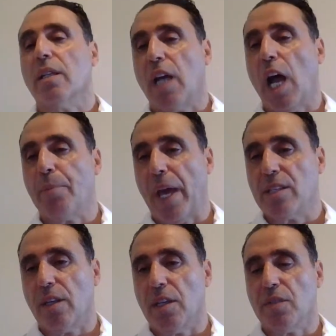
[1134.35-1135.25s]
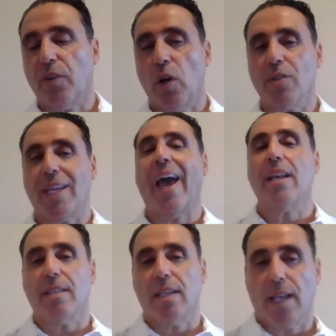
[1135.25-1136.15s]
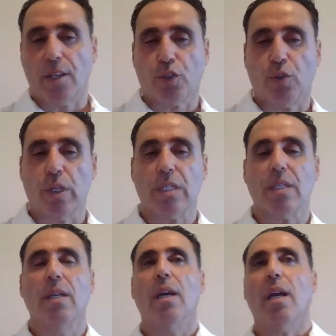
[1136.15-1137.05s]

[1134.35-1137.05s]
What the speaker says: cop answer these phones as these escorts.